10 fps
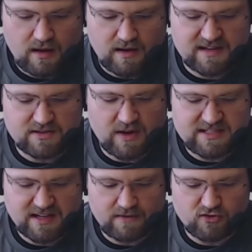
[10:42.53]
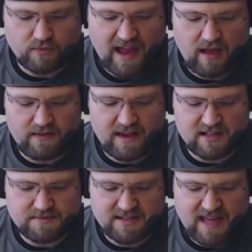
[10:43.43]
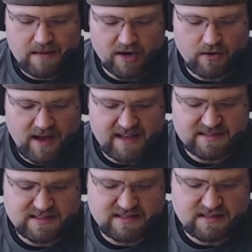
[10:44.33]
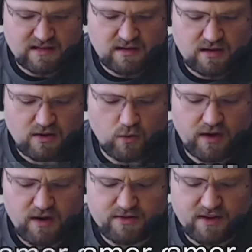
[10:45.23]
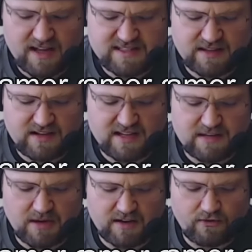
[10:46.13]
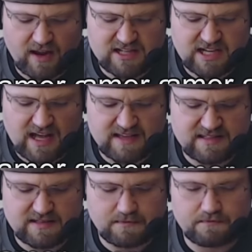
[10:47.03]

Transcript: Next question comes from Elm the Ultimate Gamer, who asks, what are your thoughts on the Digimon franchise?